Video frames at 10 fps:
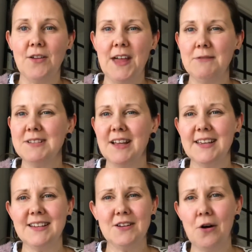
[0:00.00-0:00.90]
that was
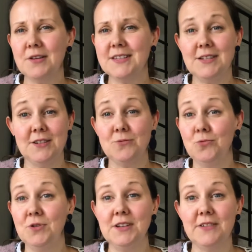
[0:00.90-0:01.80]
like a cost that you just
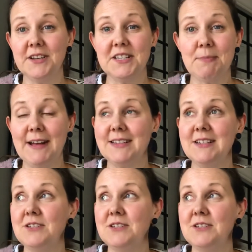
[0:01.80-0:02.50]
wouldn't have expected.